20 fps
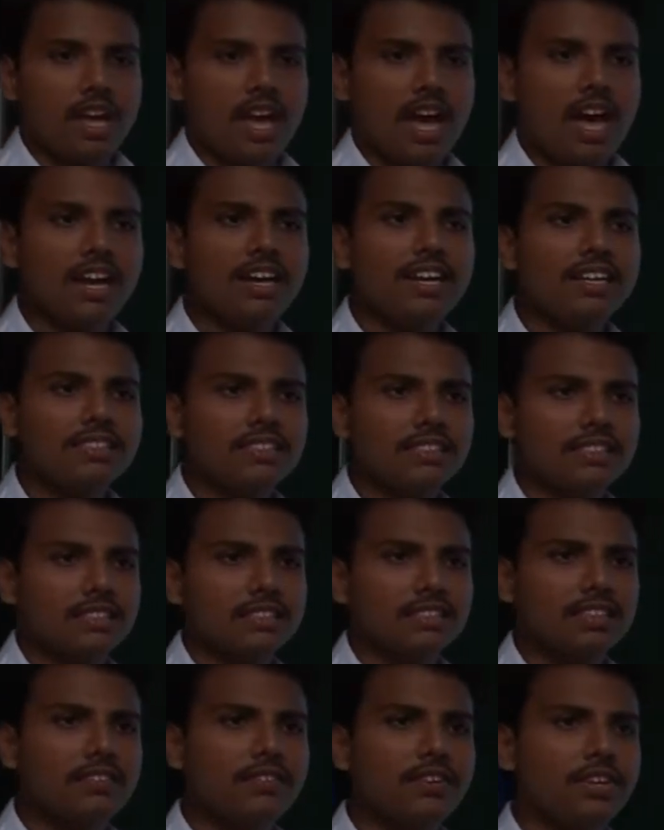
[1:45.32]
Unless
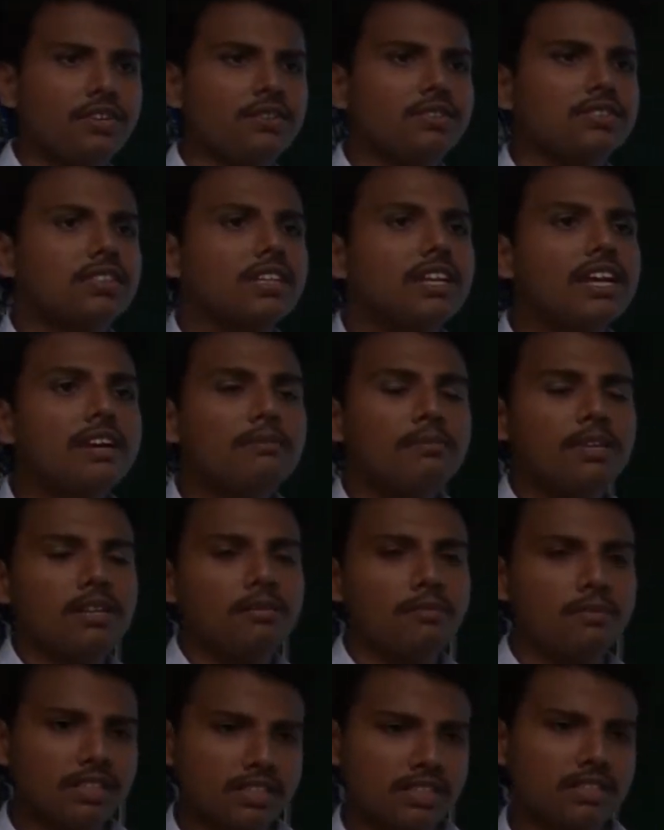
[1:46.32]
revenue is reliably
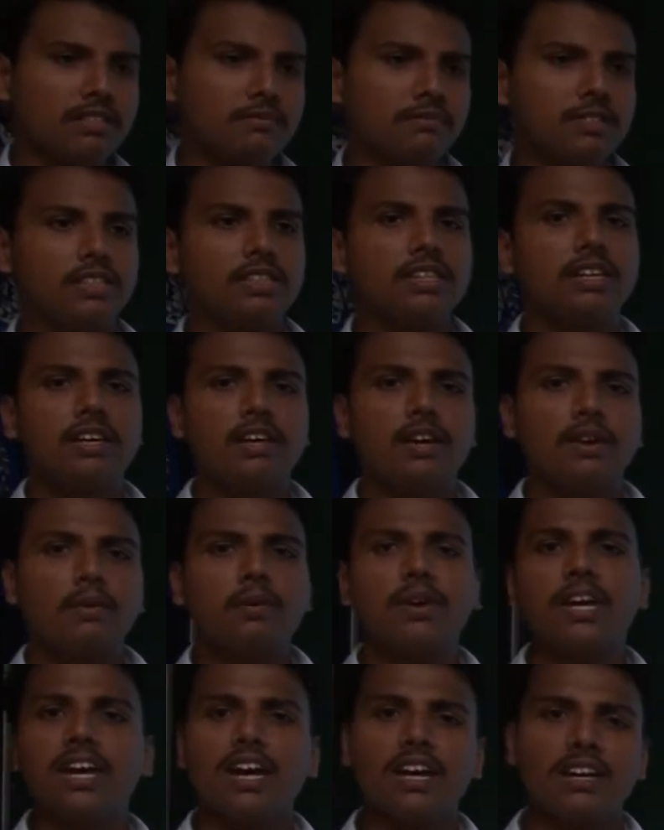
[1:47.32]
measurable,
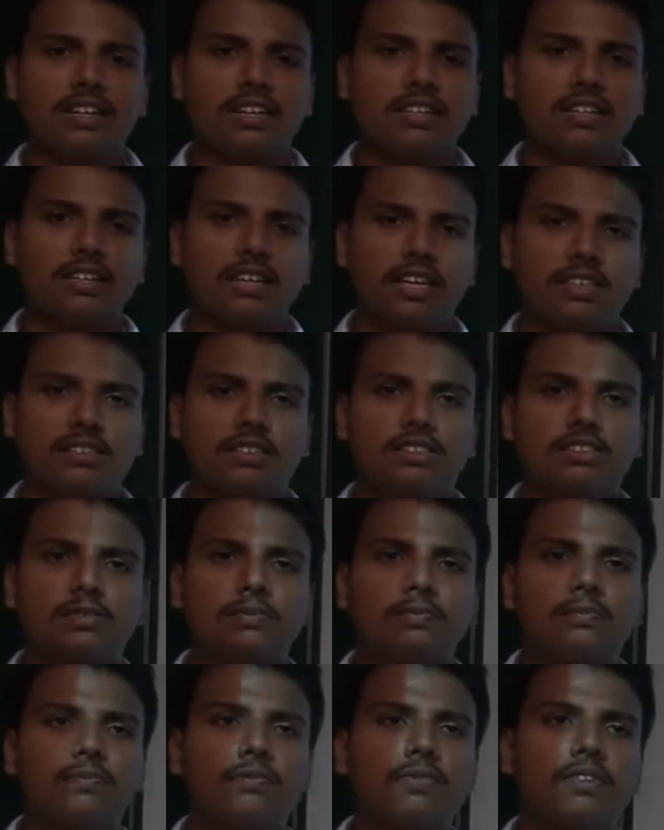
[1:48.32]
we can't recognize it.
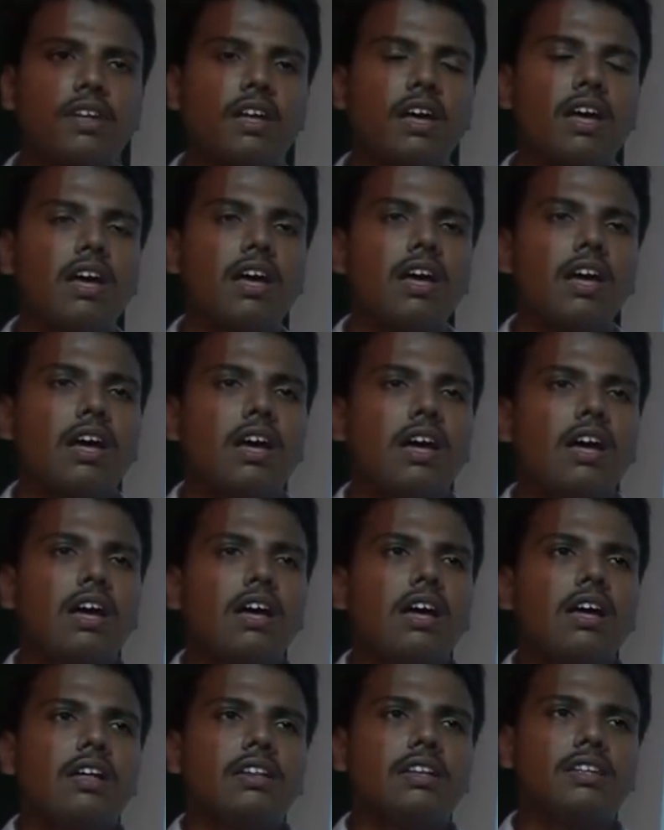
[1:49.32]

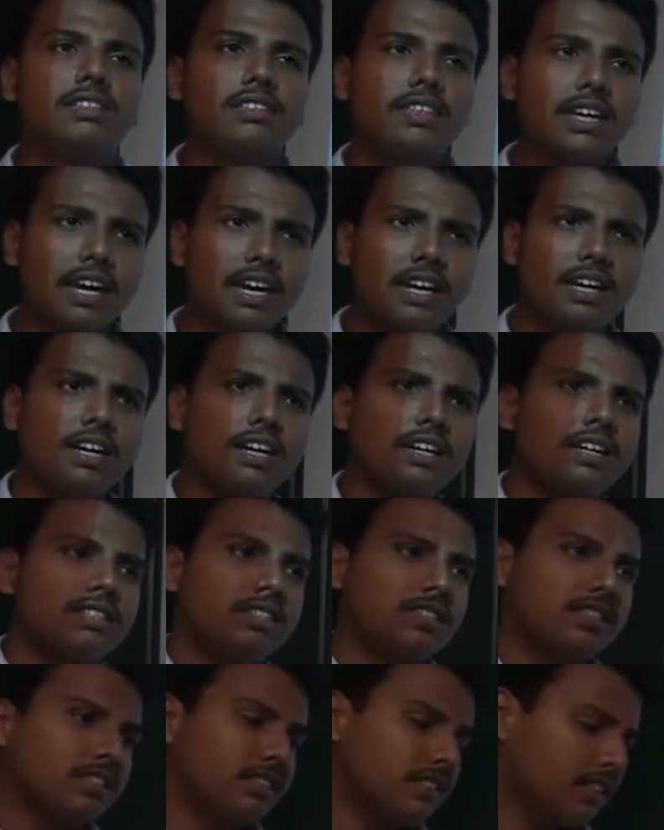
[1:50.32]
The second
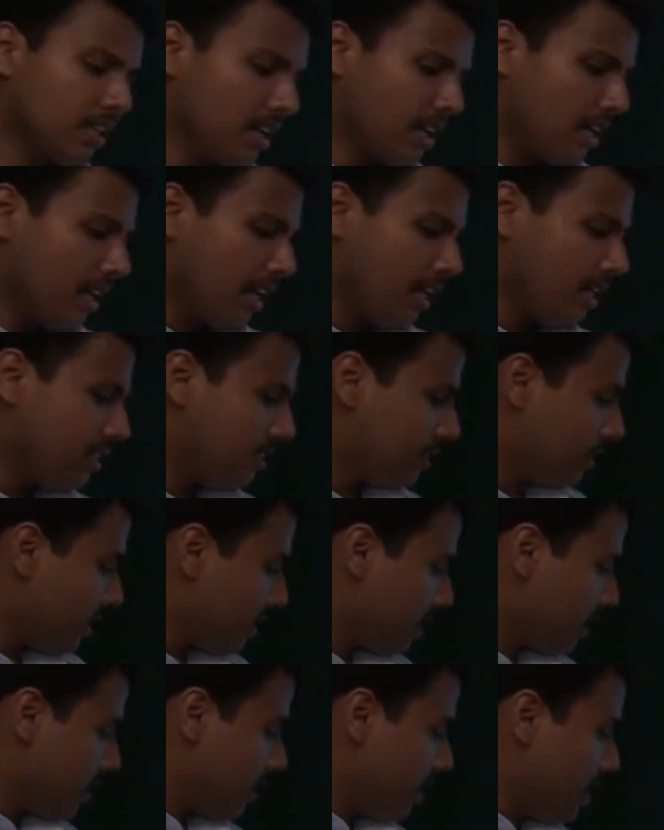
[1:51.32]
condition is
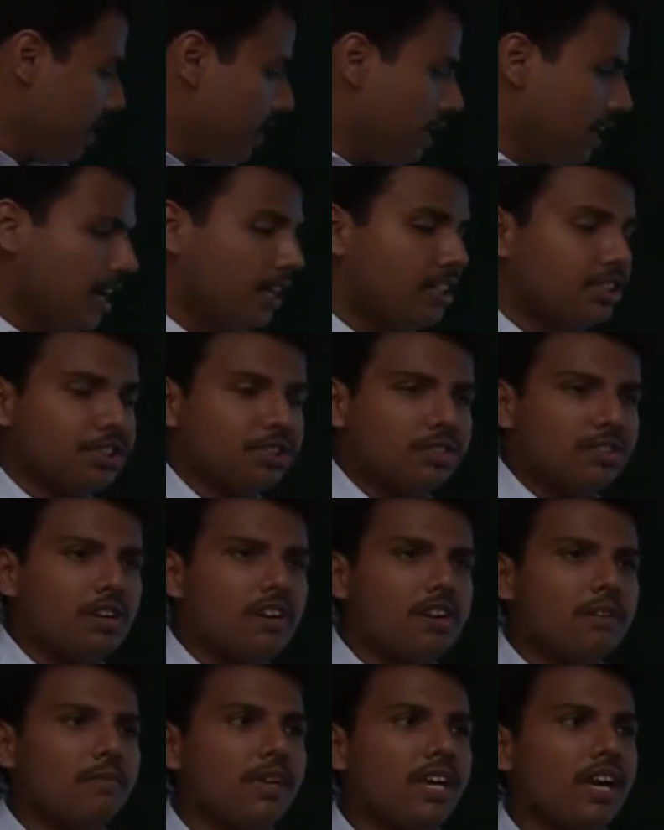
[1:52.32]
that it should
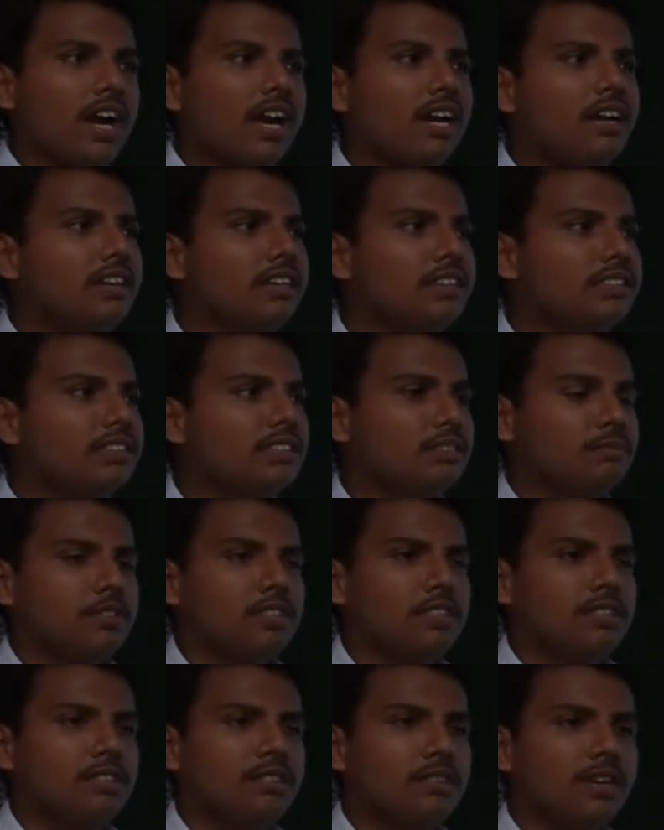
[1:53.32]
not be
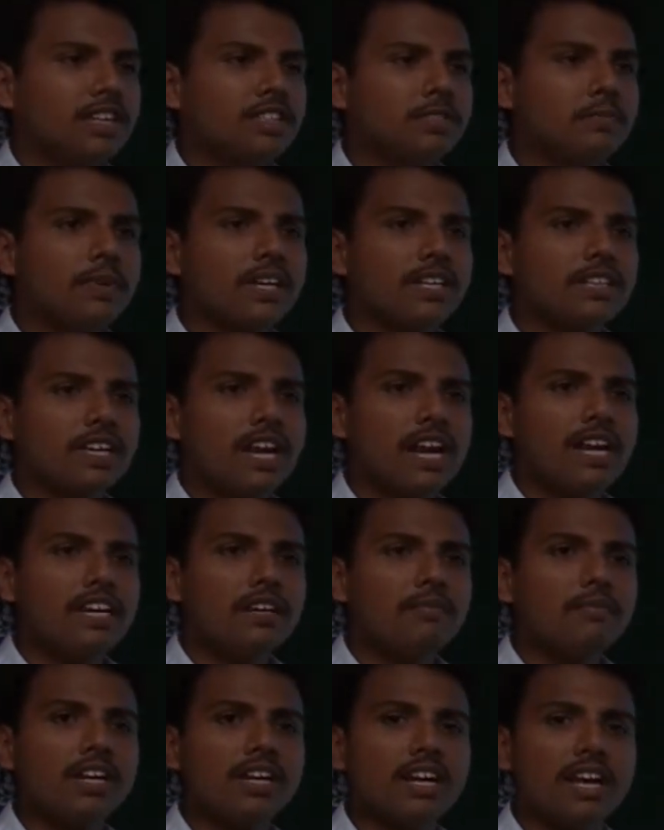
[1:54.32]
unreasonable to expect
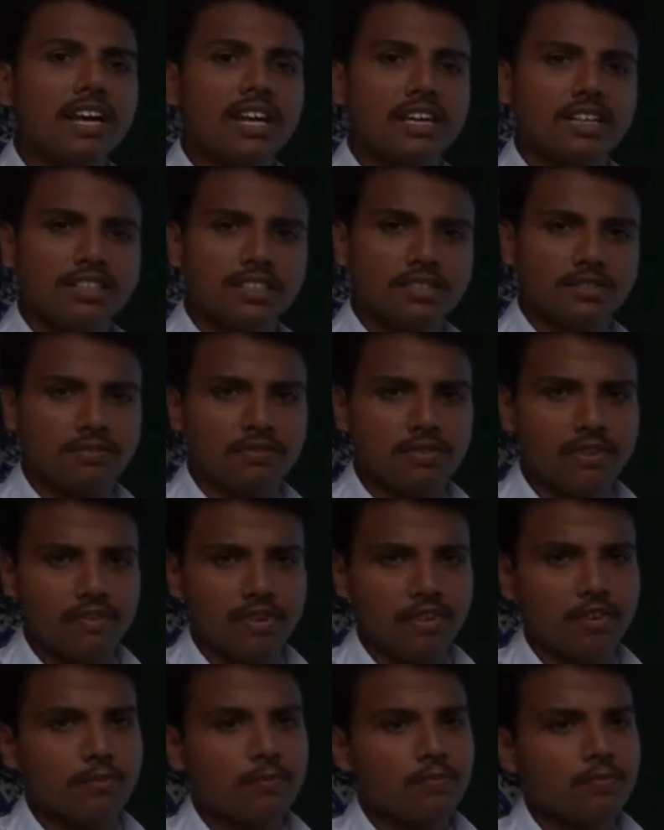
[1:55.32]
ultimate collection of
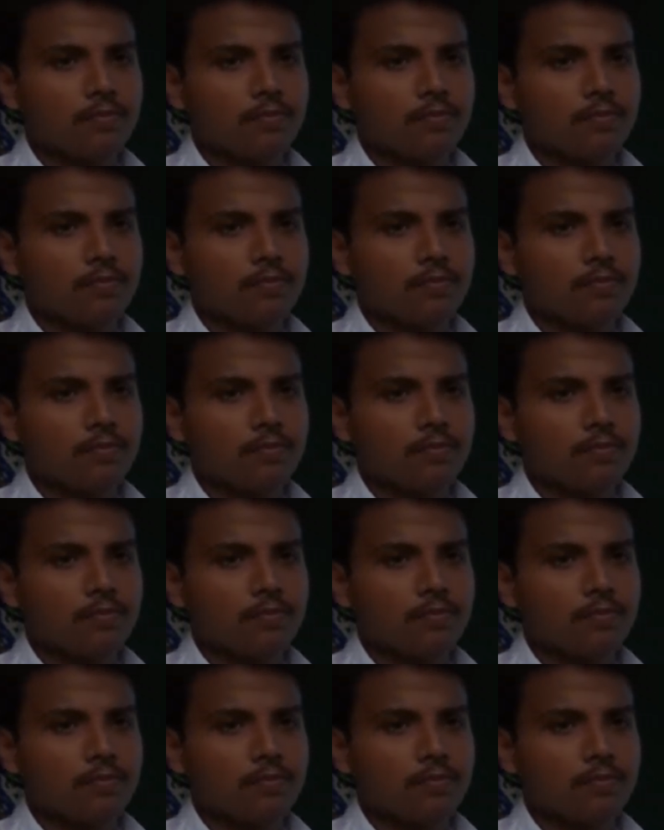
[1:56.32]
revenue.